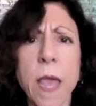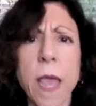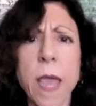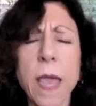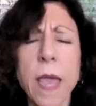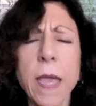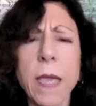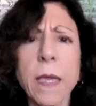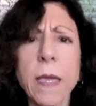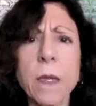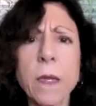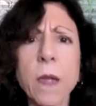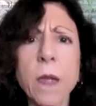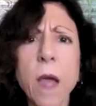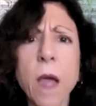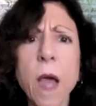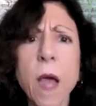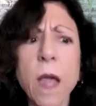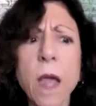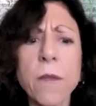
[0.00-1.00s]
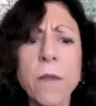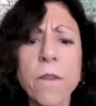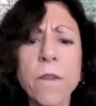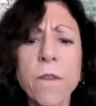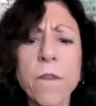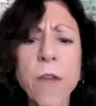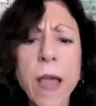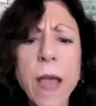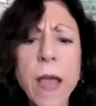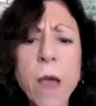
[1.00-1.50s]
And I
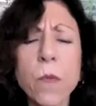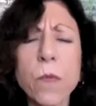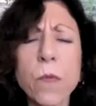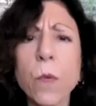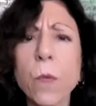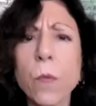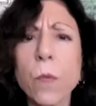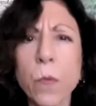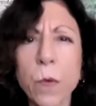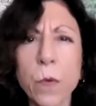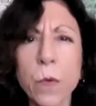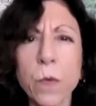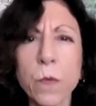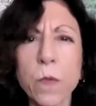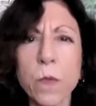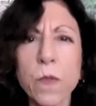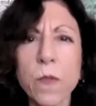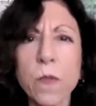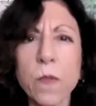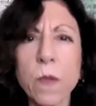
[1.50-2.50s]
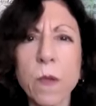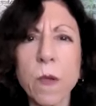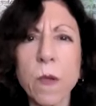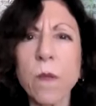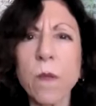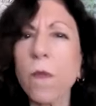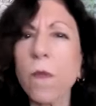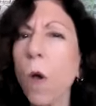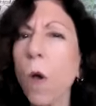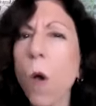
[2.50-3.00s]
found the roots
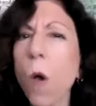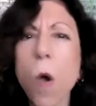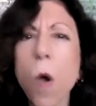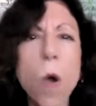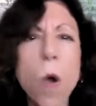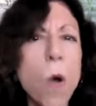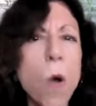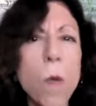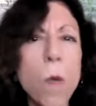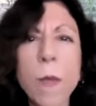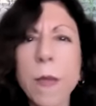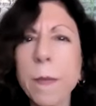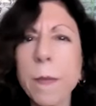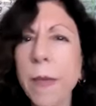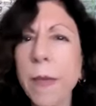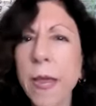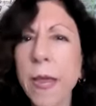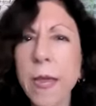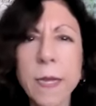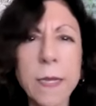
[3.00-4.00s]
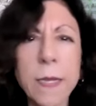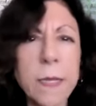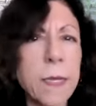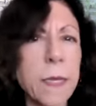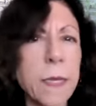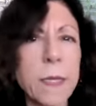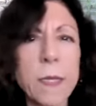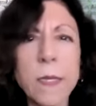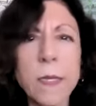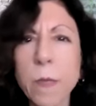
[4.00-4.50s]
of all my pains
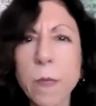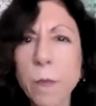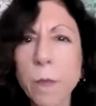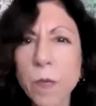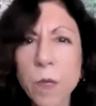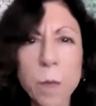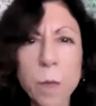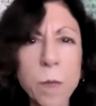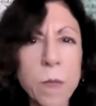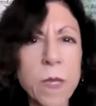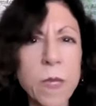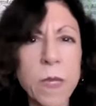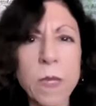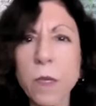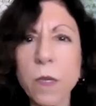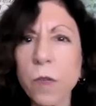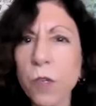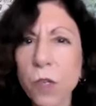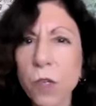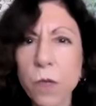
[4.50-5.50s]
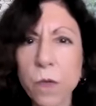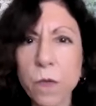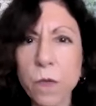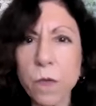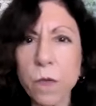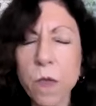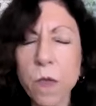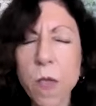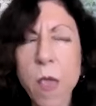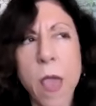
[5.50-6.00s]
and symptoms and
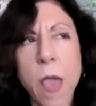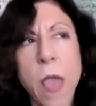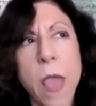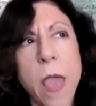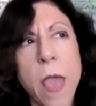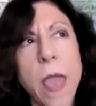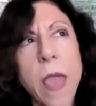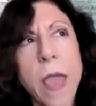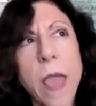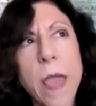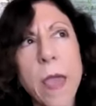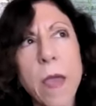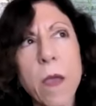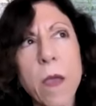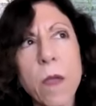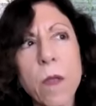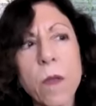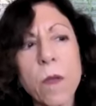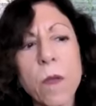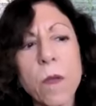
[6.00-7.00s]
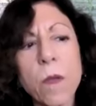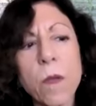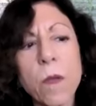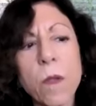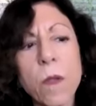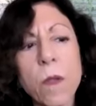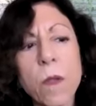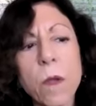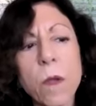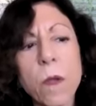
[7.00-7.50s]
issues. And
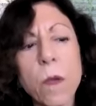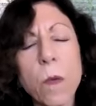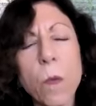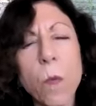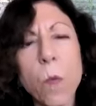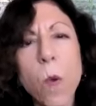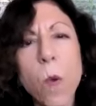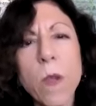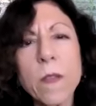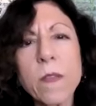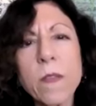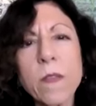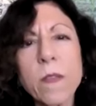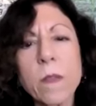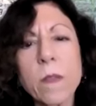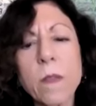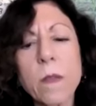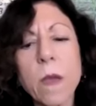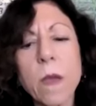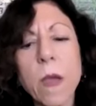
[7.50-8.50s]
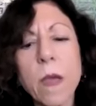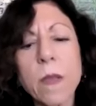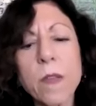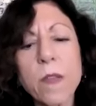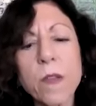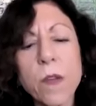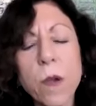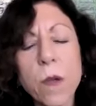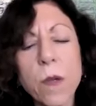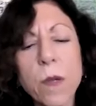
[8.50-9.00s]
once I
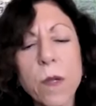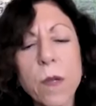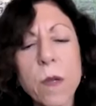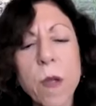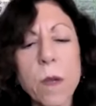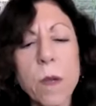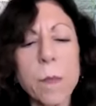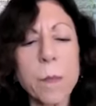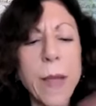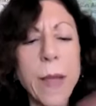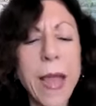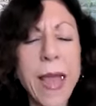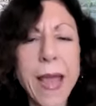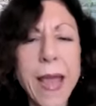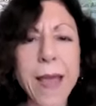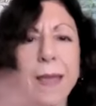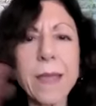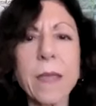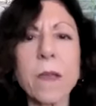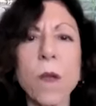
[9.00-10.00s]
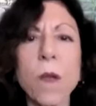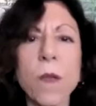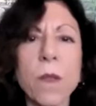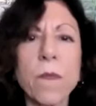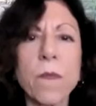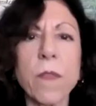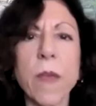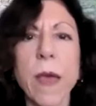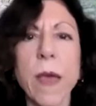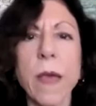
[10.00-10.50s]
started unpacking all
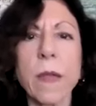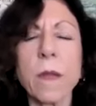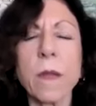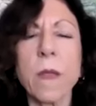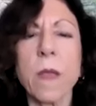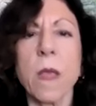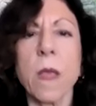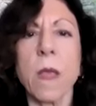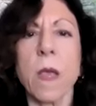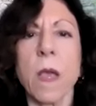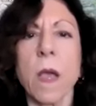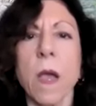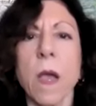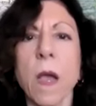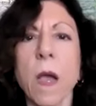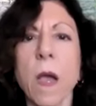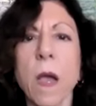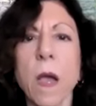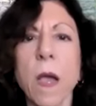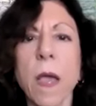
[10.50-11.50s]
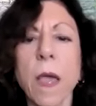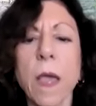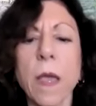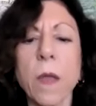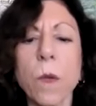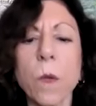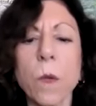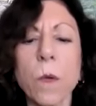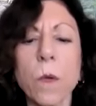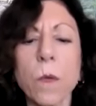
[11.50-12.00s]
of that,
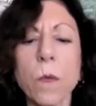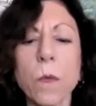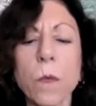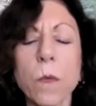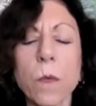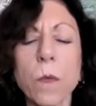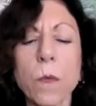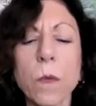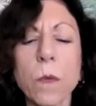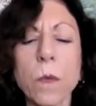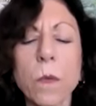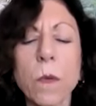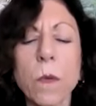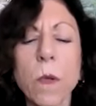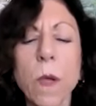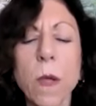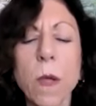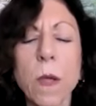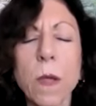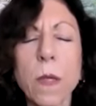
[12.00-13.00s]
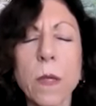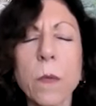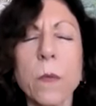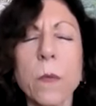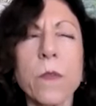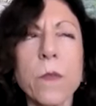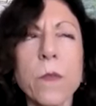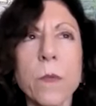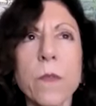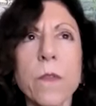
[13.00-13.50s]
and it
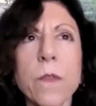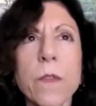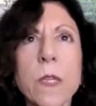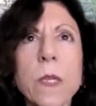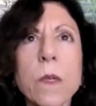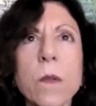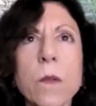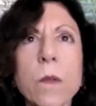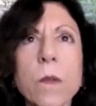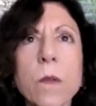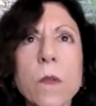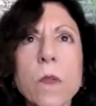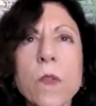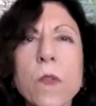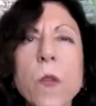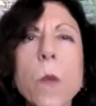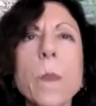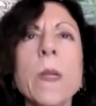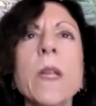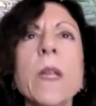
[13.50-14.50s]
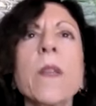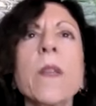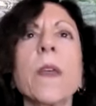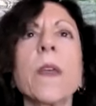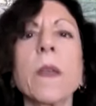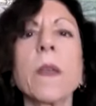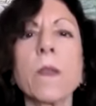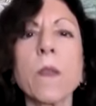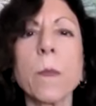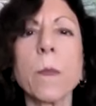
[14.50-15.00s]
was revealed so many things